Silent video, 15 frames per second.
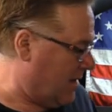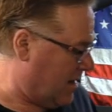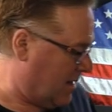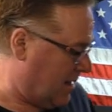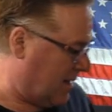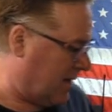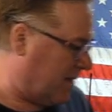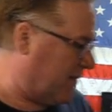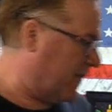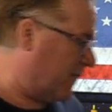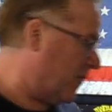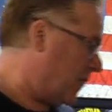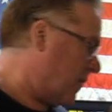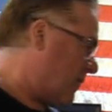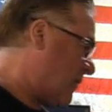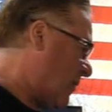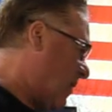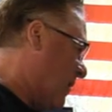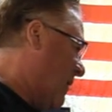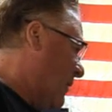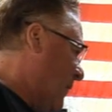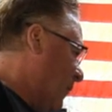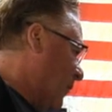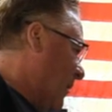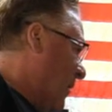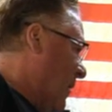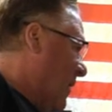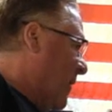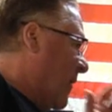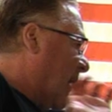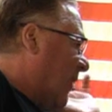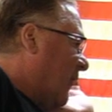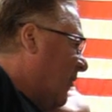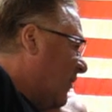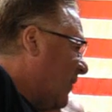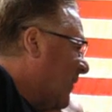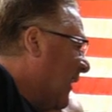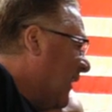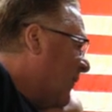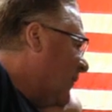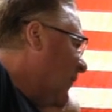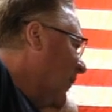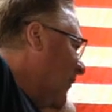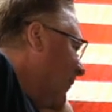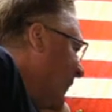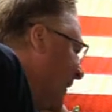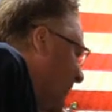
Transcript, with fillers: Uh, that Christine told